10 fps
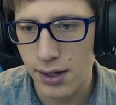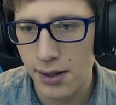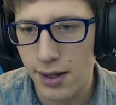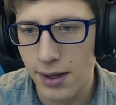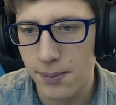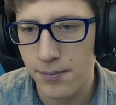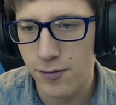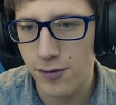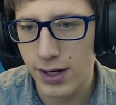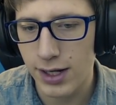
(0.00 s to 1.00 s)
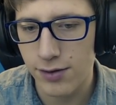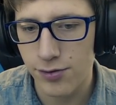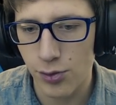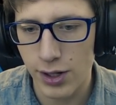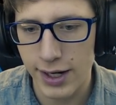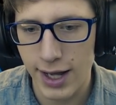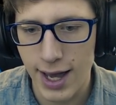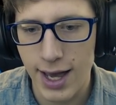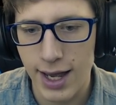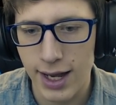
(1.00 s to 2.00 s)
M51
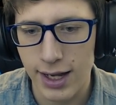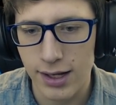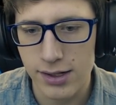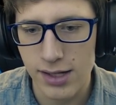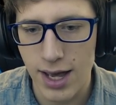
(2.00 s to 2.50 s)
a and